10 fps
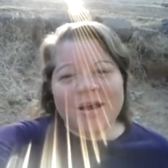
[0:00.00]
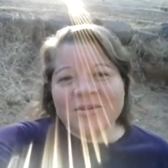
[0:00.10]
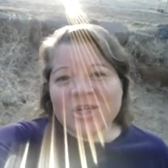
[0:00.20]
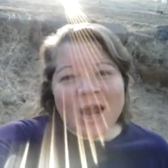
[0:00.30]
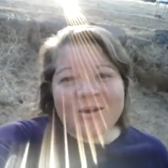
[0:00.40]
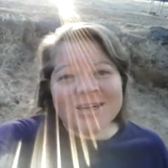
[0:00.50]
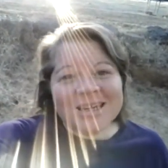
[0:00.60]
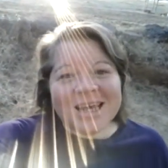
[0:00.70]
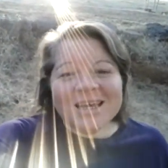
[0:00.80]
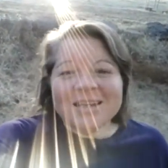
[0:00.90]
I haven't showered
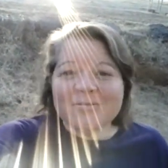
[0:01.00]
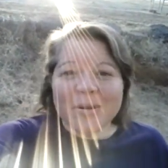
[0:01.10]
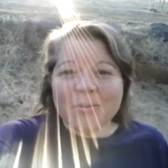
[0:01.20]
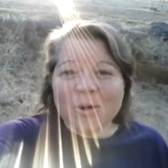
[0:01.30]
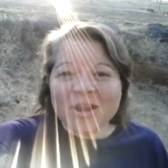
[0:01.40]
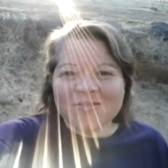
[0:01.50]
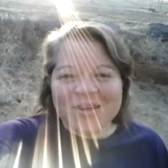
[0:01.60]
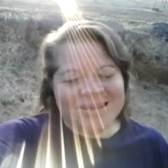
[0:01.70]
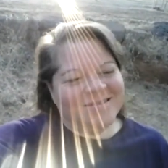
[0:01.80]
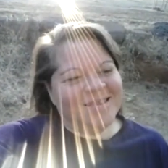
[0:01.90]
today. It's my morning
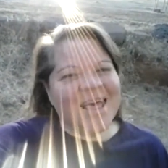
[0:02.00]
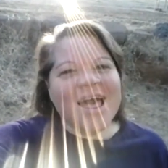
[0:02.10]
face.